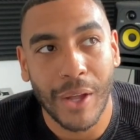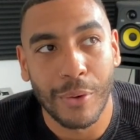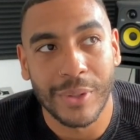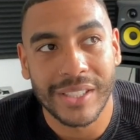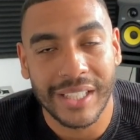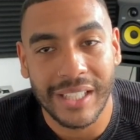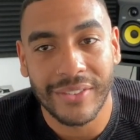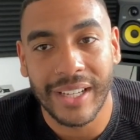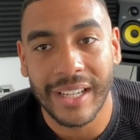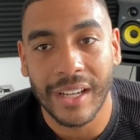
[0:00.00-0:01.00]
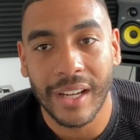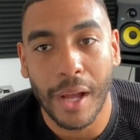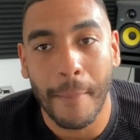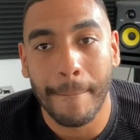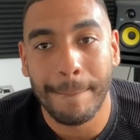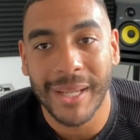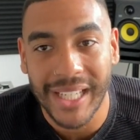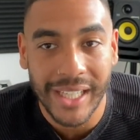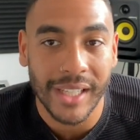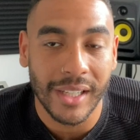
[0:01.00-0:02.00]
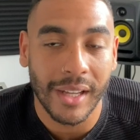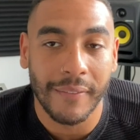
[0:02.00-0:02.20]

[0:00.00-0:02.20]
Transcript: receiving a billion